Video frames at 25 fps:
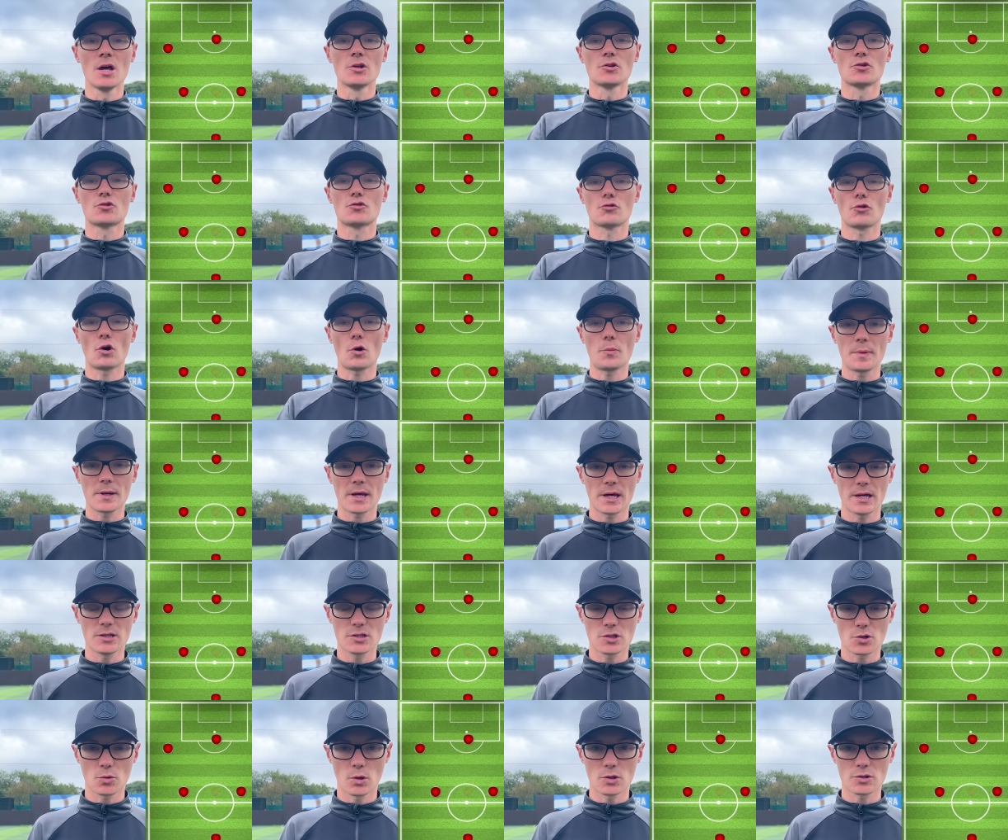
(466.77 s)
dropping
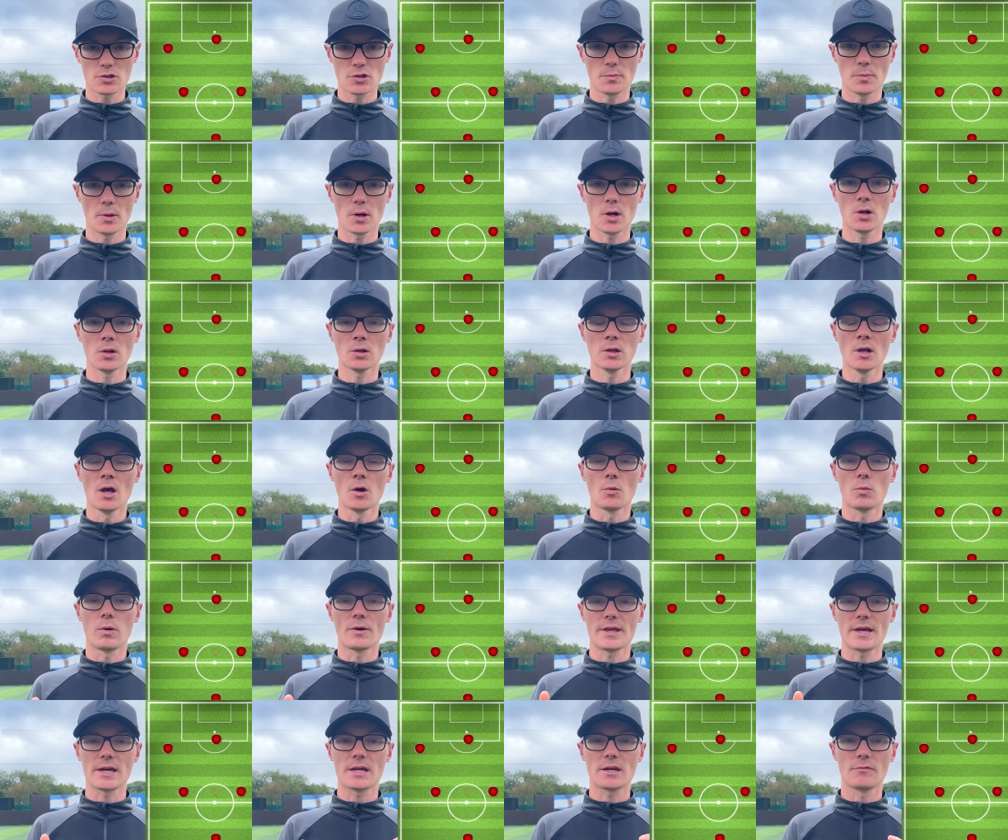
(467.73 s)
in towards the ball
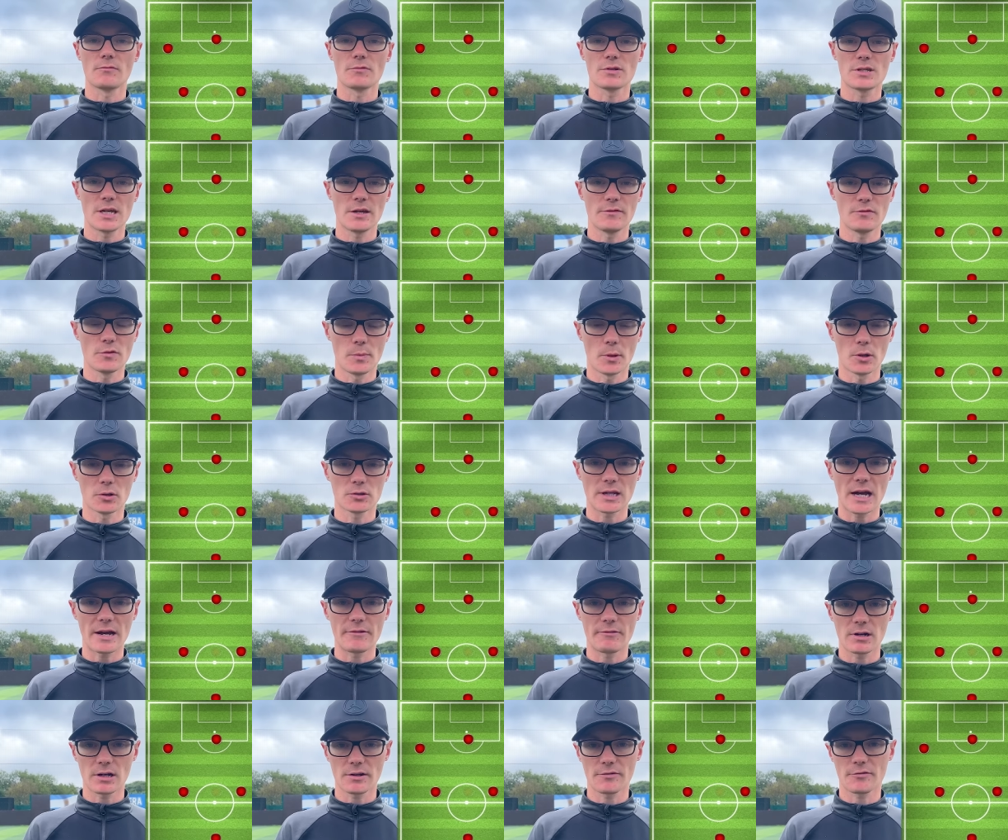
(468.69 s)
where they can receive the ball
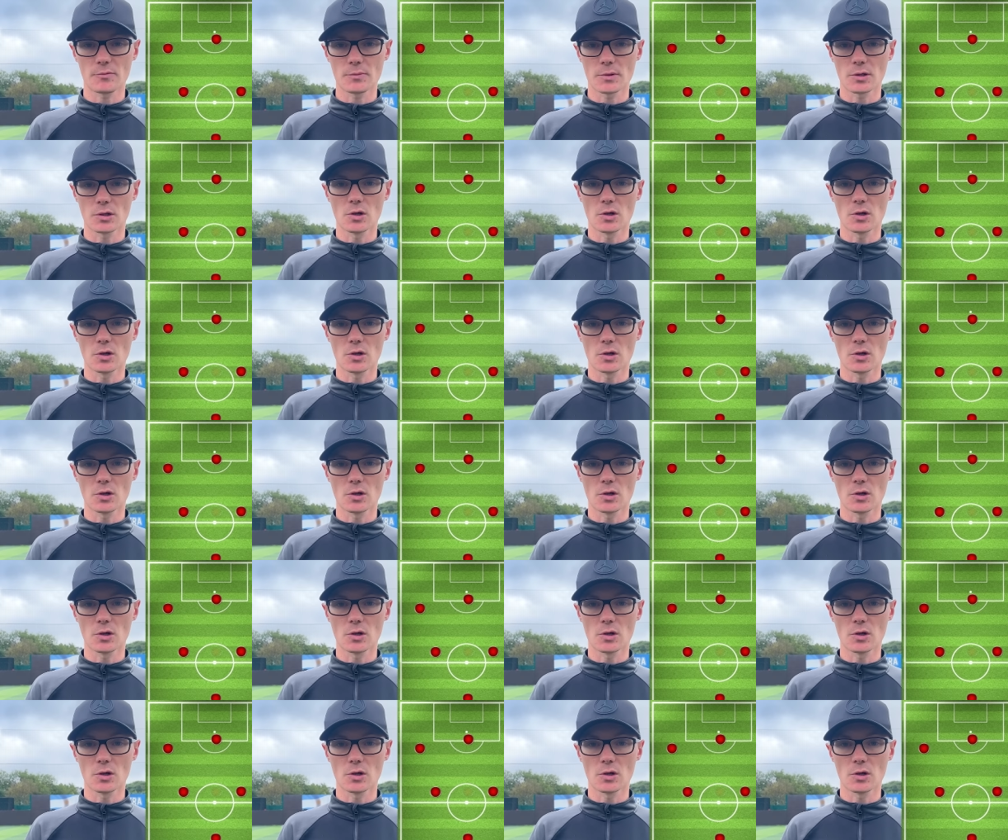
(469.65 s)
directly from the